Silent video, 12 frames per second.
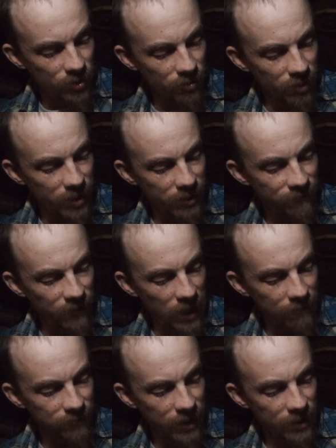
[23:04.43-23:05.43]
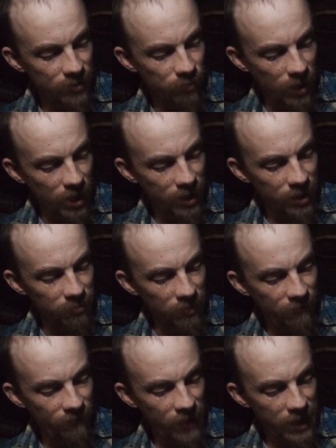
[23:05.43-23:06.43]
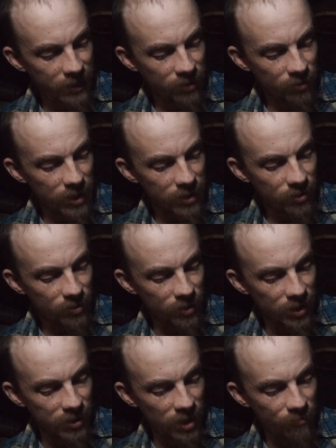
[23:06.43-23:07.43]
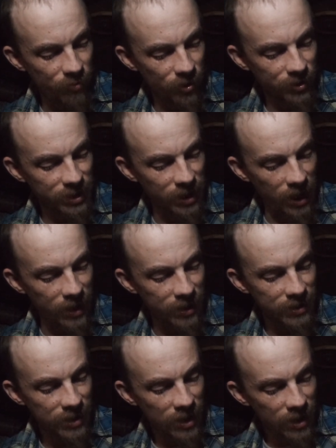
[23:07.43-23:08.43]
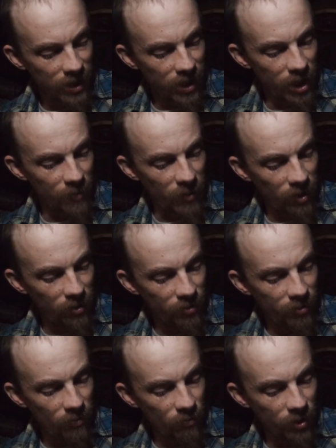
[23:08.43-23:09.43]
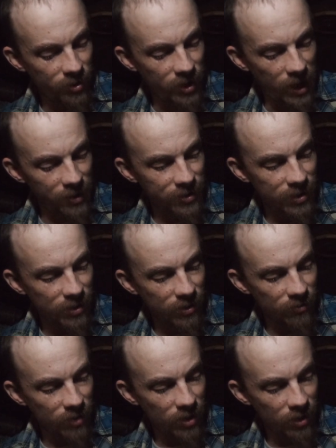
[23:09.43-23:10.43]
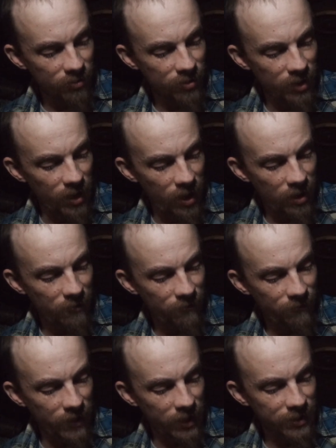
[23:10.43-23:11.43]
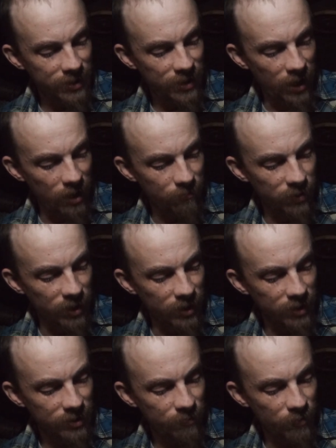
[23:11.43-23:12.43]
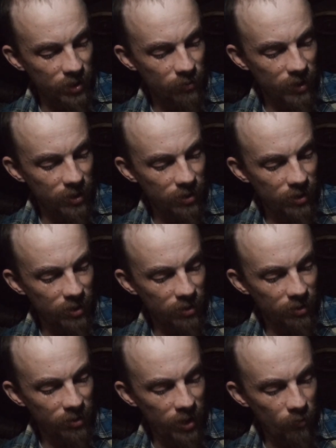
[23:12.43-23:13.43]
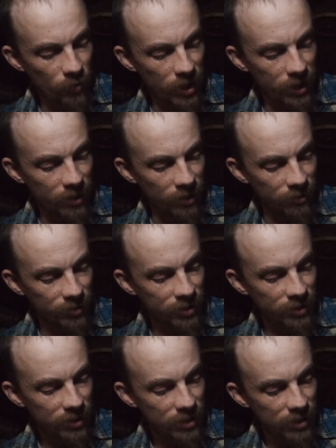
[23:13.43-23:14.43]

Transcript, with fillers: street is five lanes wide with fat green trees on both sides and about 1,300 out of phase stoplights between here and the White House.